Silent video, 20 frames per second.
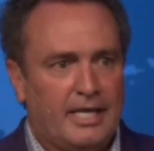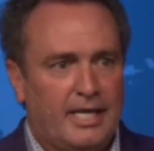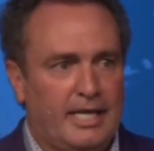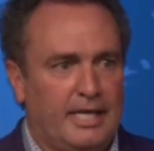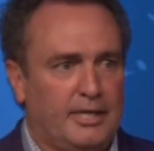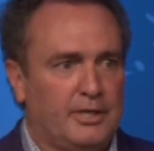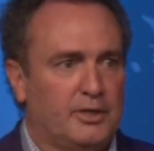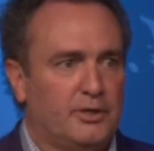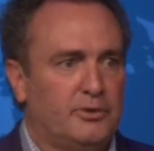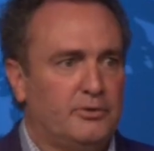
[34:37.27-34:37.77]

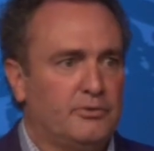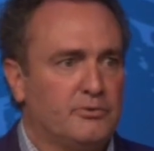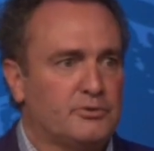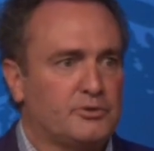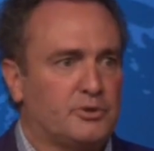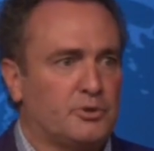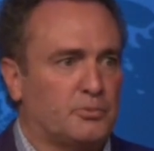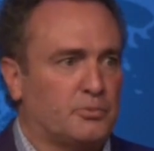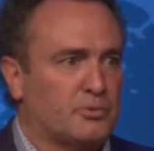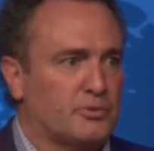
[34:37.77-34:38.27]
He
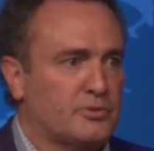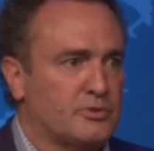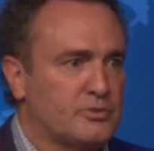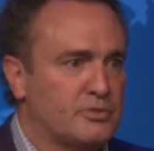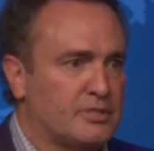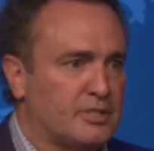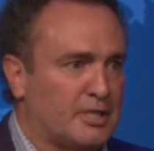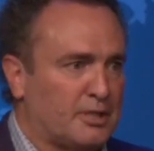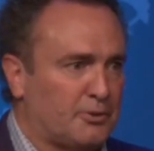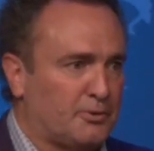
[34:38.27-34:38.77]
knows the
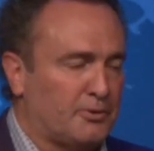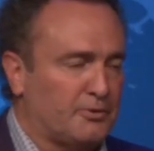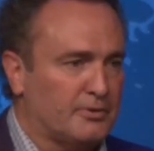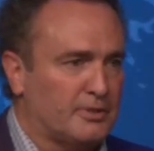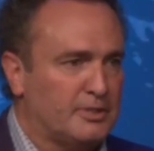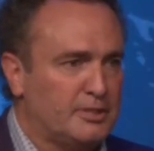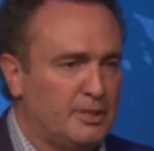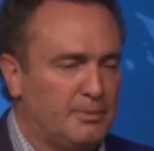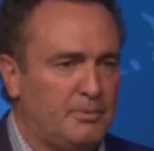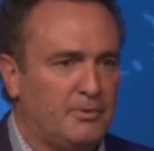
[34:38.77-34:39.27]
words that are on
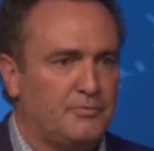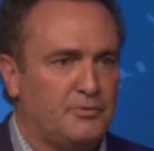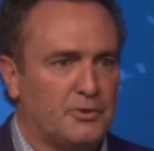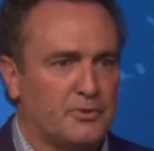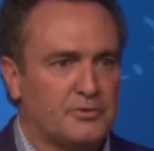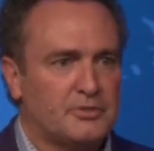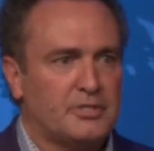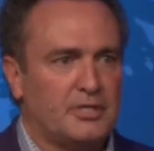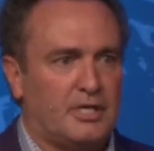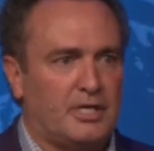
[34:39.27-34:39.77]
the tip of
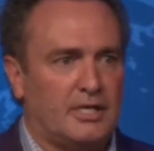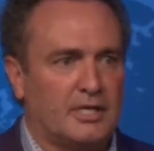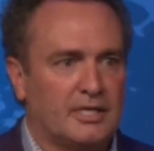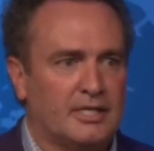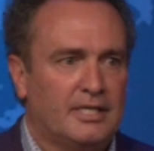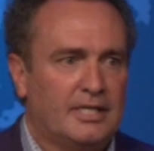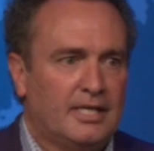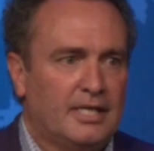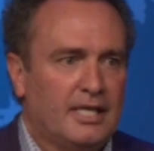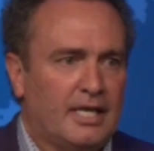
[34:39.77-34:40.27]
your
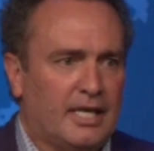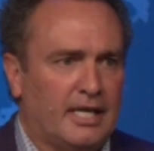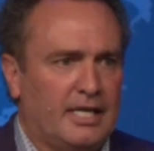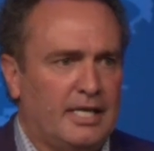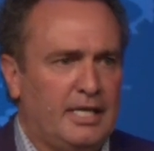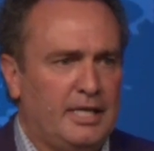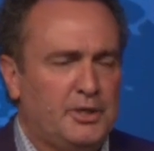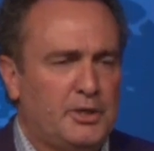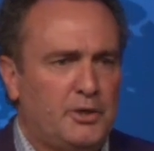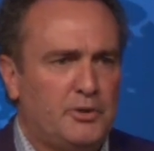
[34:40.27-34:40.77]
tongue,
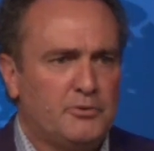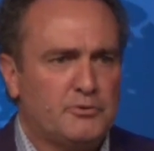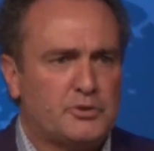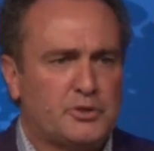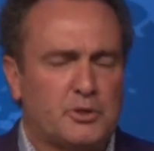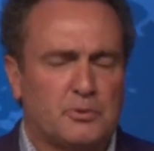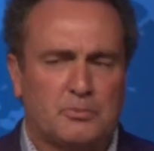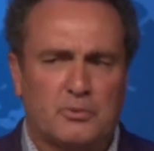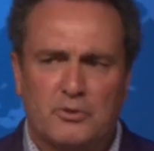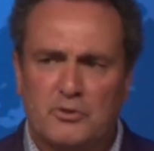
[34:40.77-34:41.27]
and He
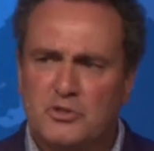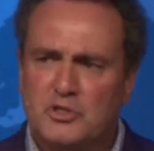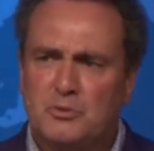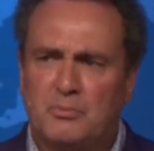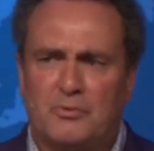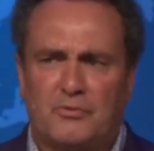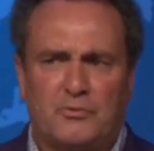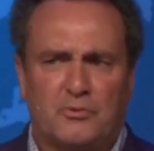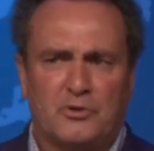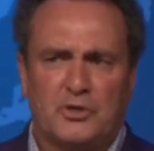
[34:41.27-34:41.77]
knows the
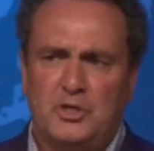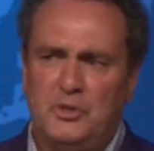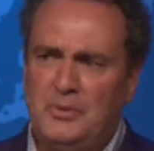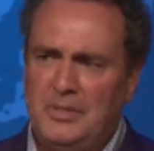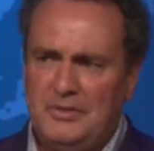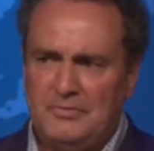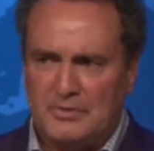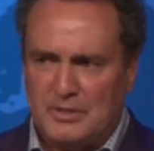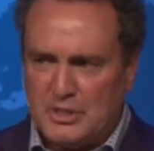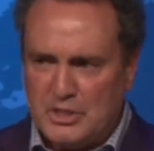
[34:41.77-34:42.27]
words before
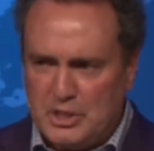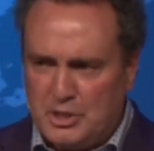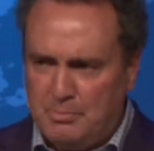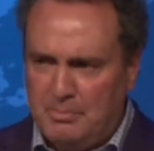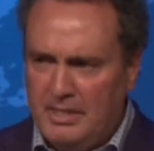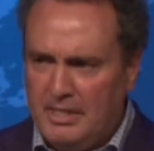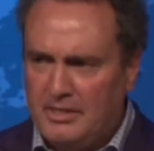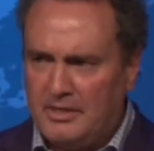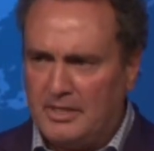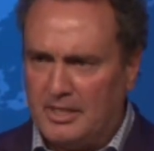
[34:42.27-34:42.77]
you even
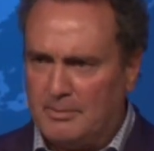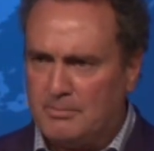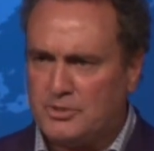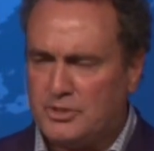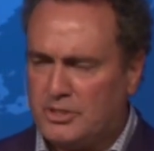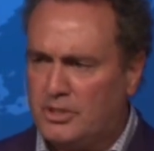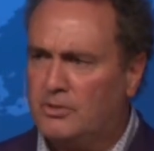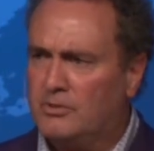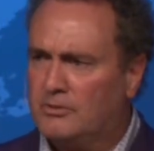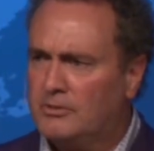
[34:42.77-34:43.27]
speak them.
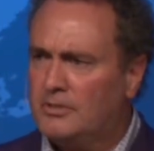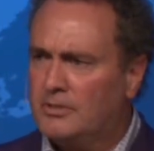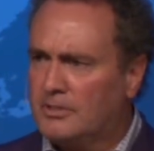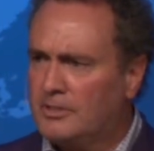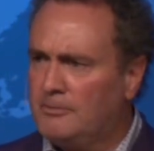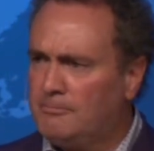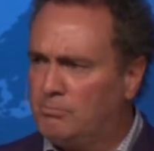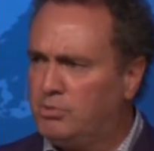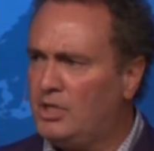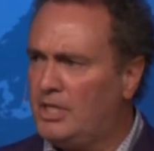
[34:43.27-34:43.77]

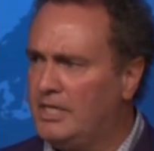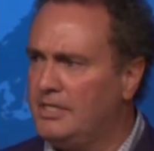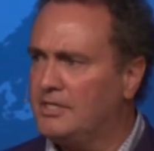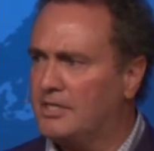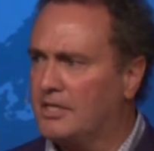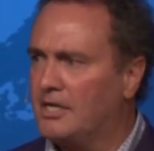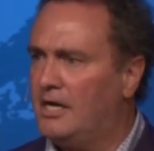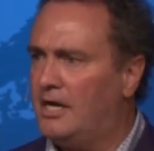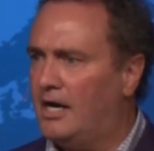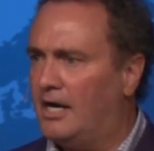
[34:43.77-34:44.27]
So
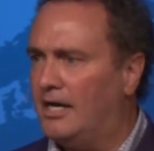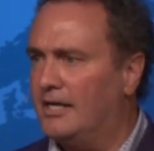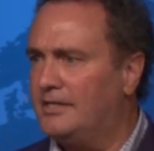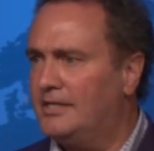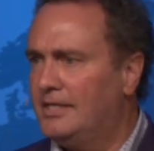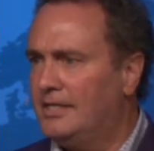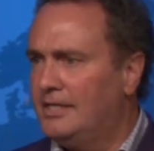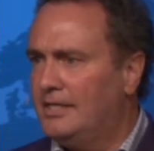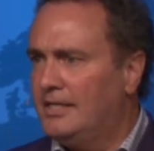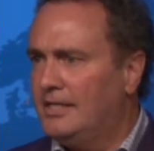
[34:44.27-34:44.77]
complain to God.